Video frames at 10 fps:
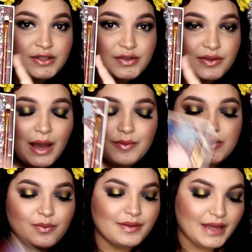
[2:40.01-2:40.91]
so that
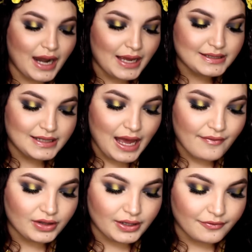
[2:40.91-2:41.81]
was the one that I didn't
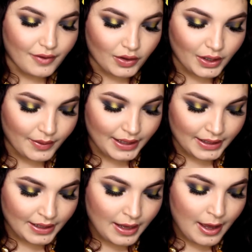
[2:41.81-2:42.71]
have a lot of fallout
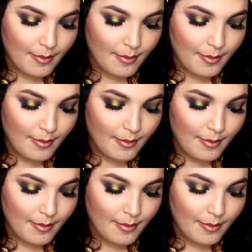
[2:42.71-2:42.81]
in.